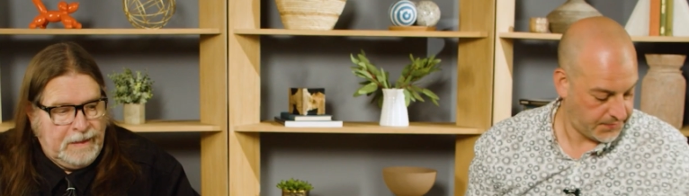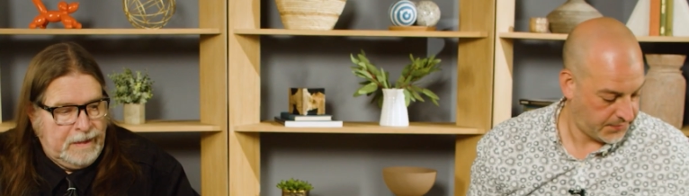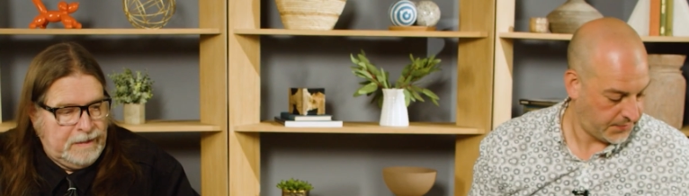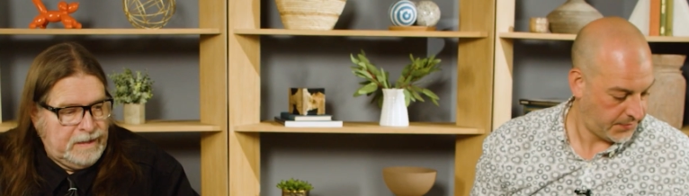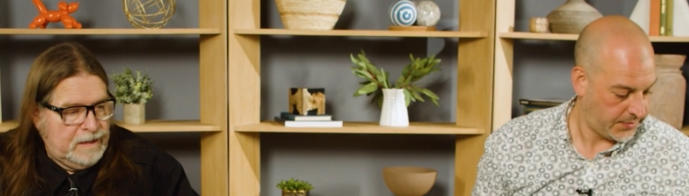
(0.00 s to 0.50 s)

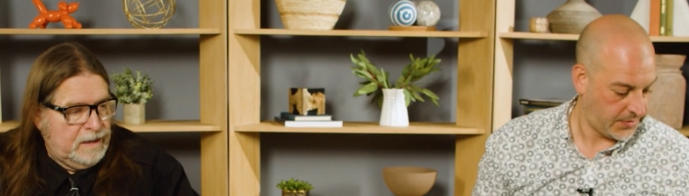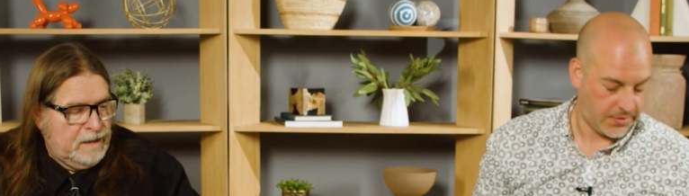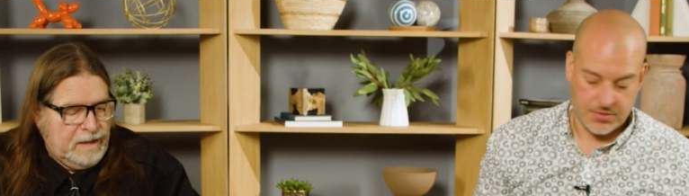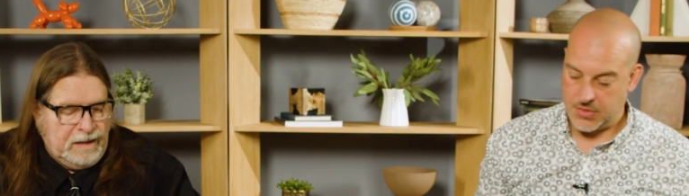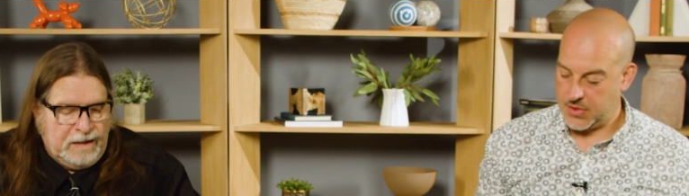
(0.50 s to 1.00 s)
Speaker 1: And
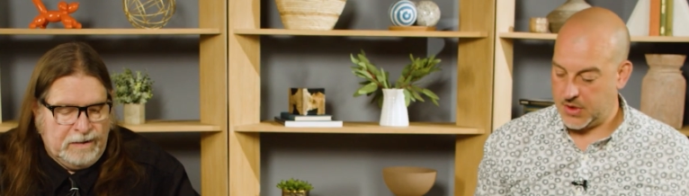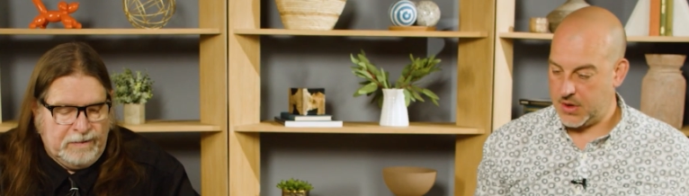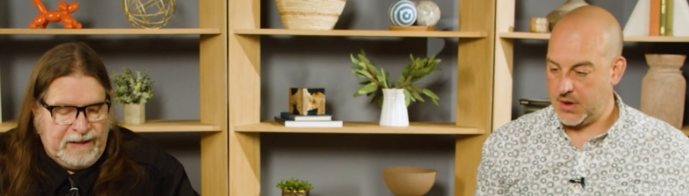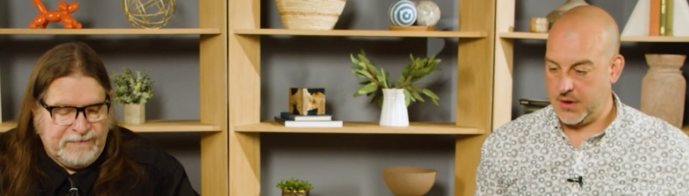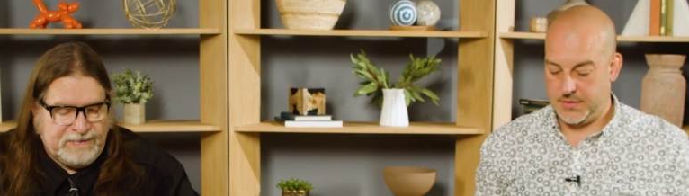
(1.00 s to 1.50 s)
here
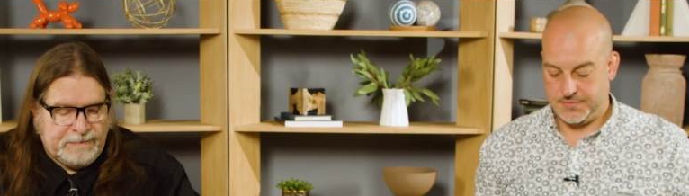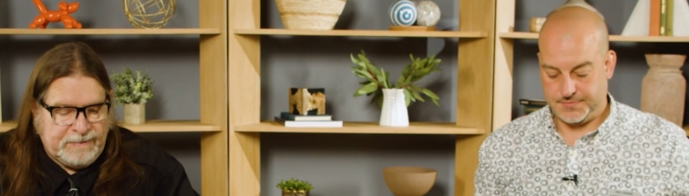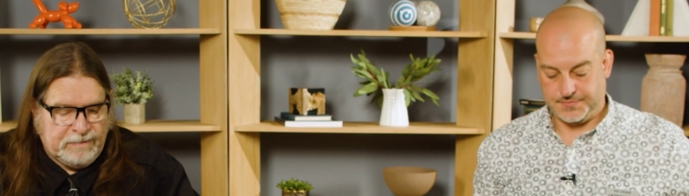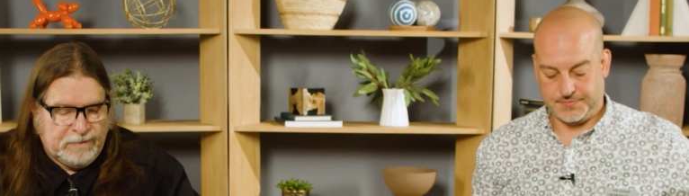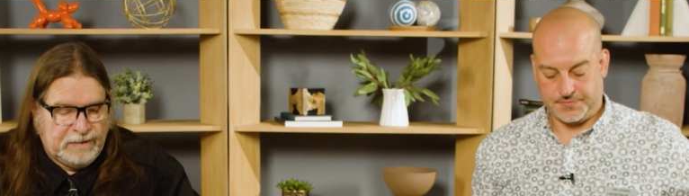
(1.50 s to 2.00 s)
we have
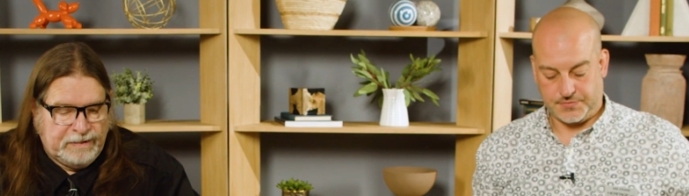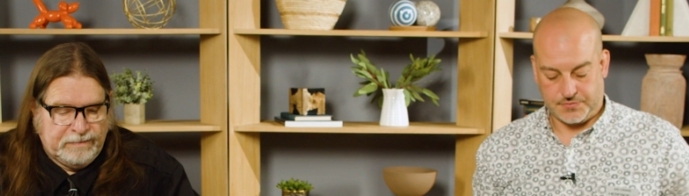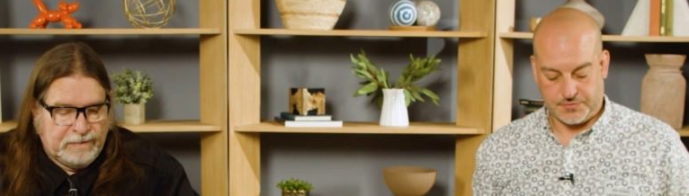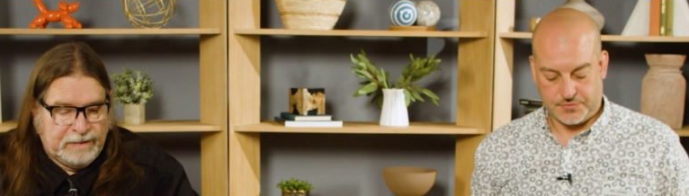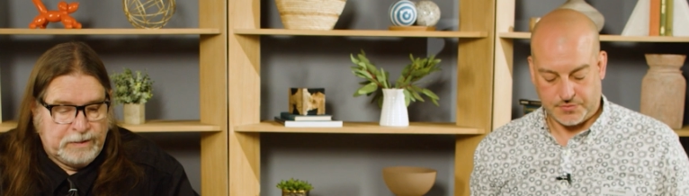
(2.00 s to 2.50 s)
something really,
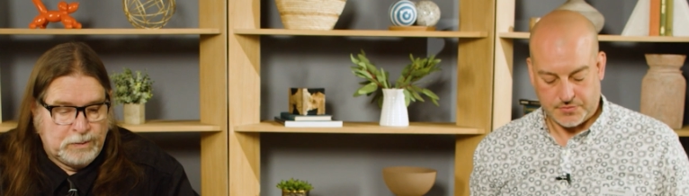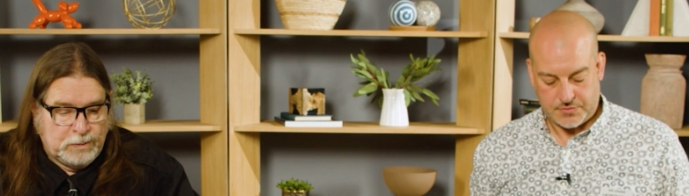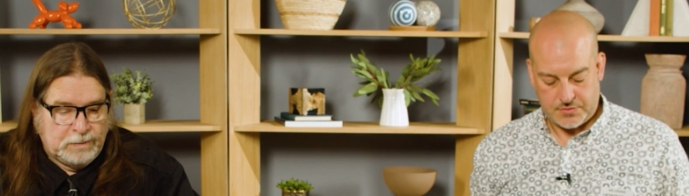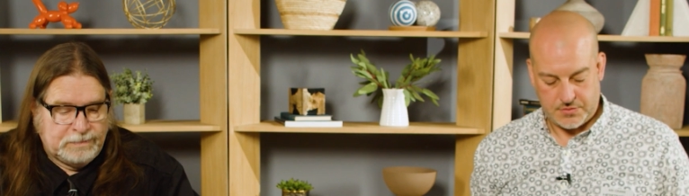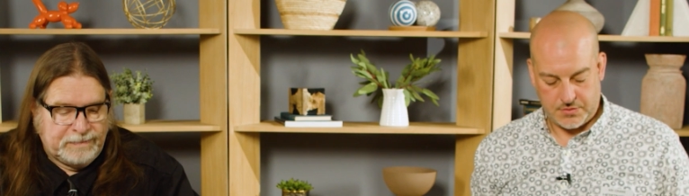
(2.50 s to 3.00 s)
really
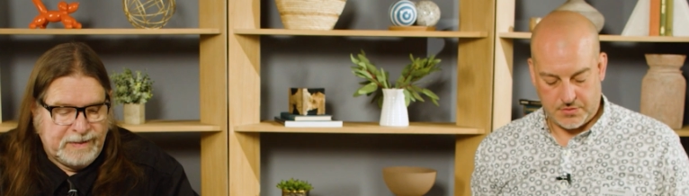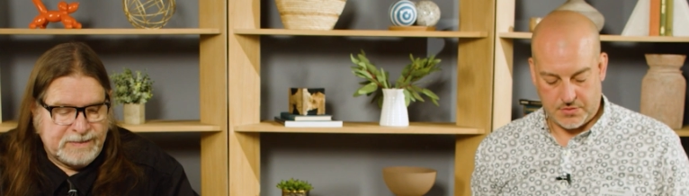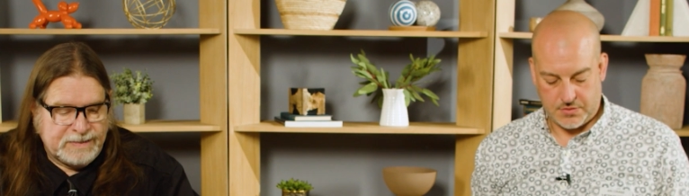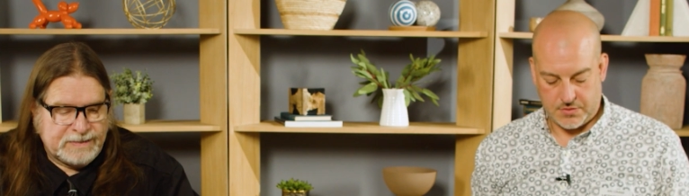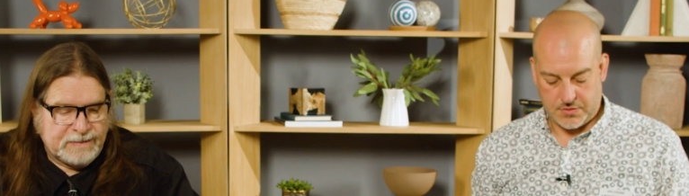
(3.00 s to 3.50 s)
cool.
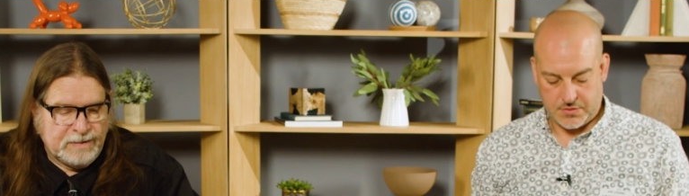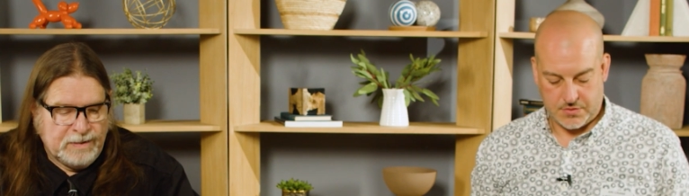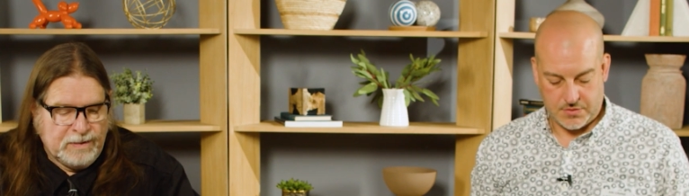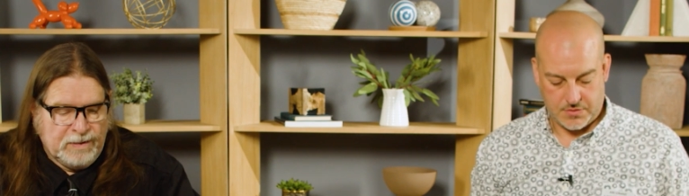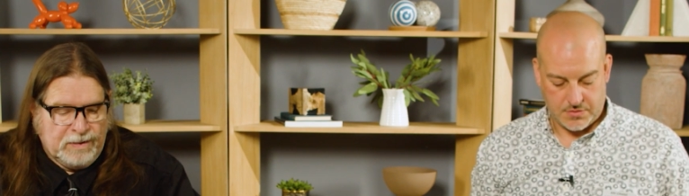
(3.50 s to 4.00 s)
This is
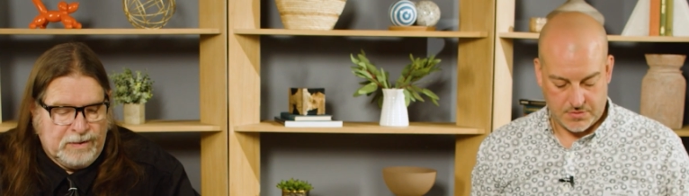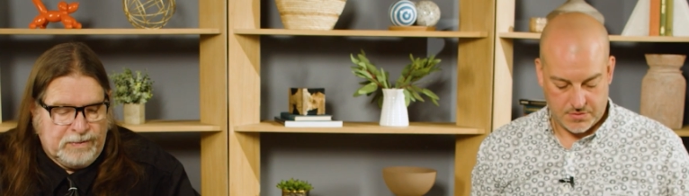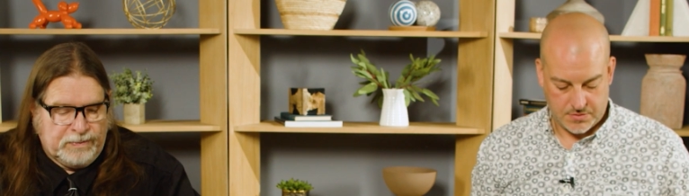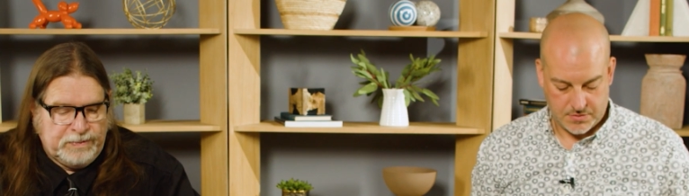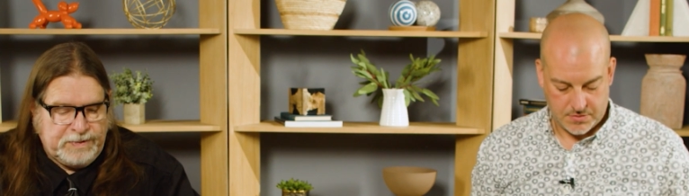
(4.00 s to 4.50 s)

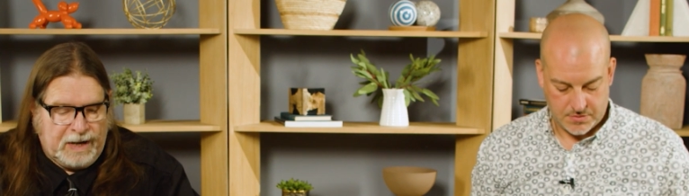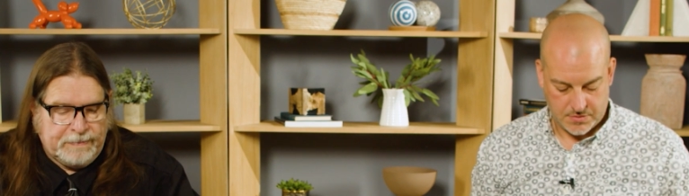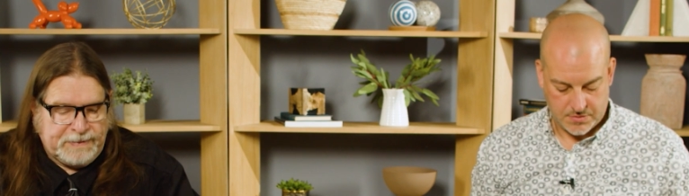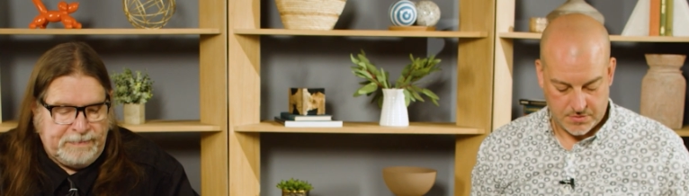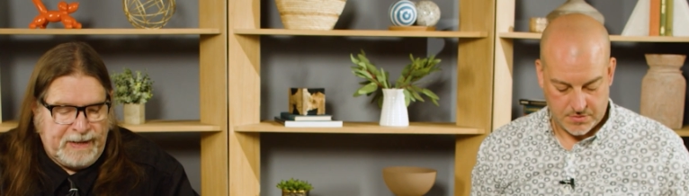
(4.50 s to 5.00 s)
through
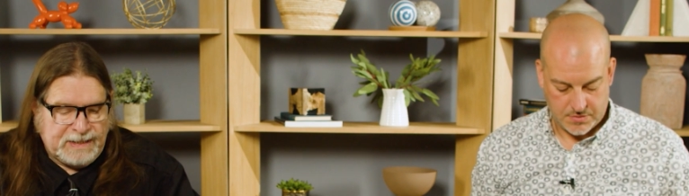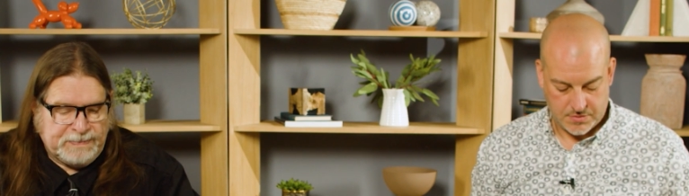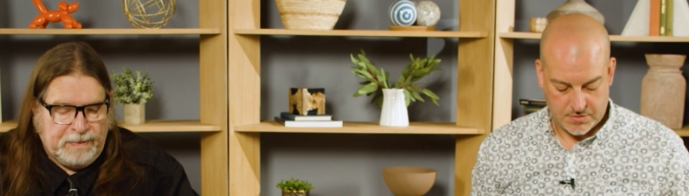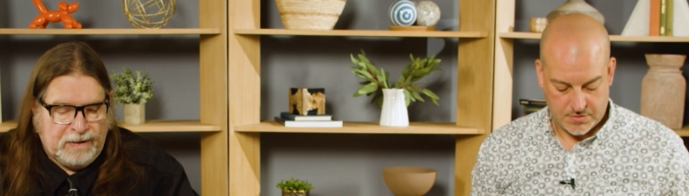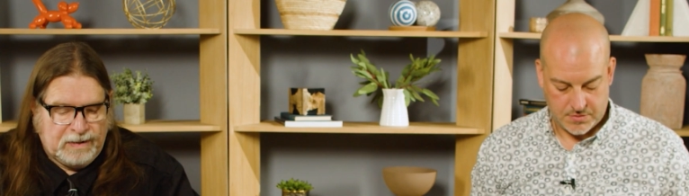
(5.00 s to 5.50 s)
Topps
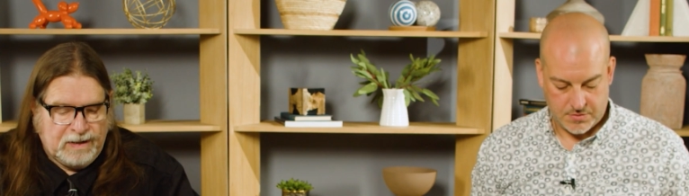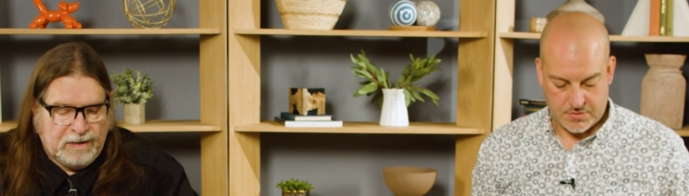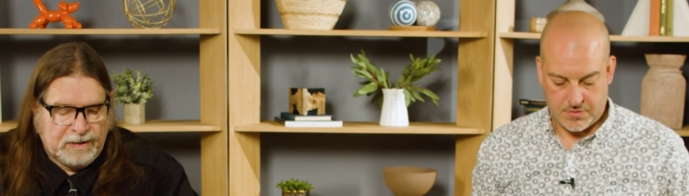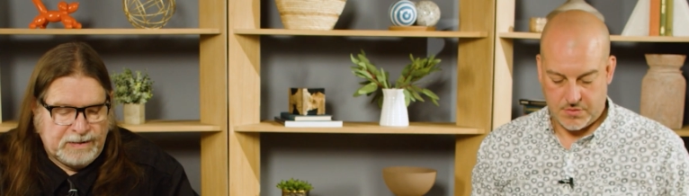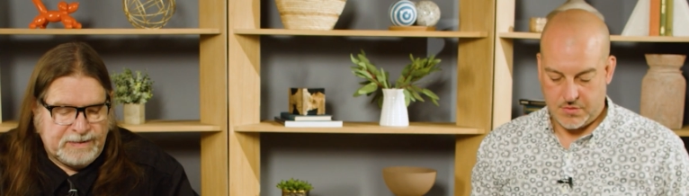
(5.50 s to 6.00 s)
baseball
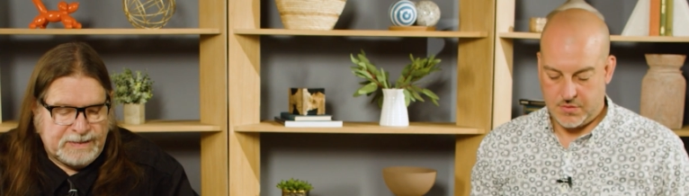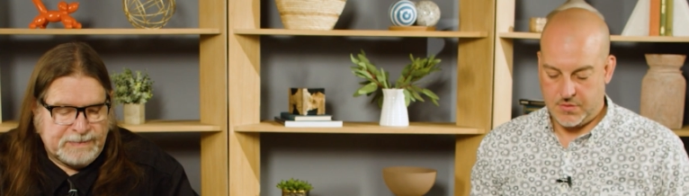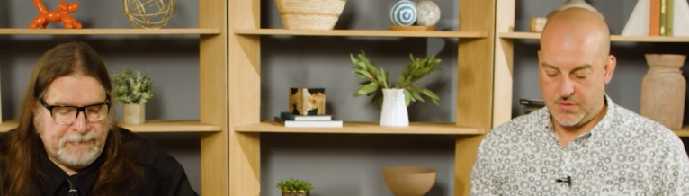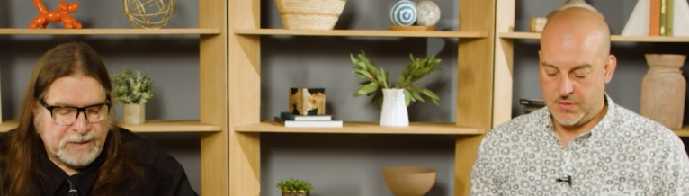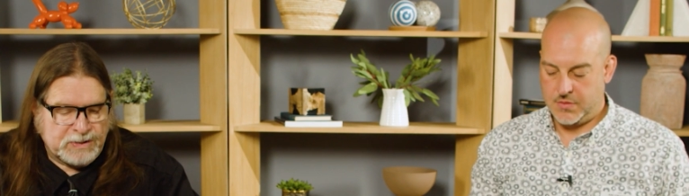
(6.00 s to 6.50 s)
card,
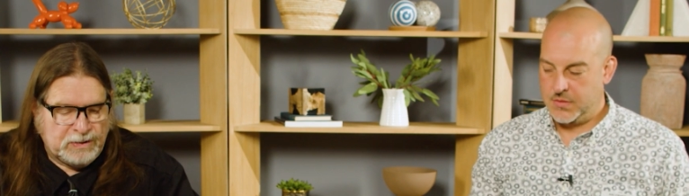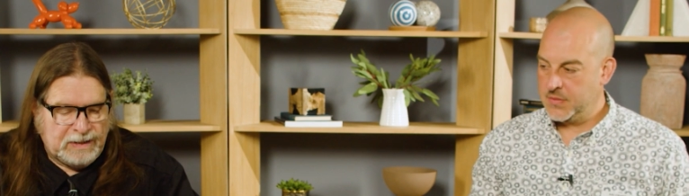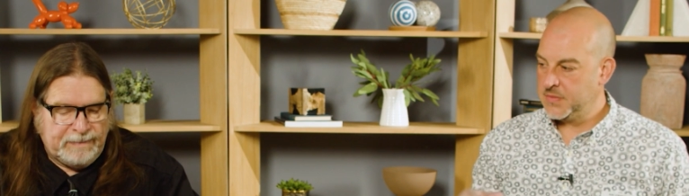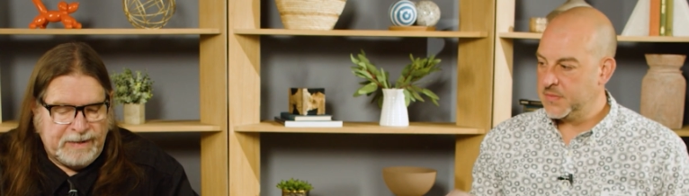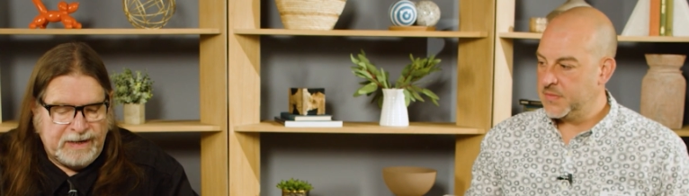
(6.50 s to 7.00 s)
special
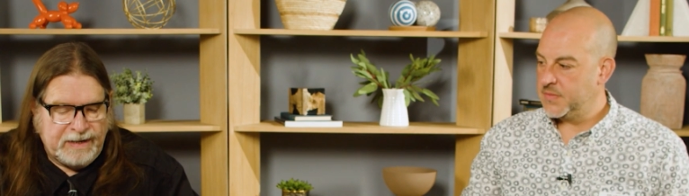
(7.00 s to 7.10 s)
limited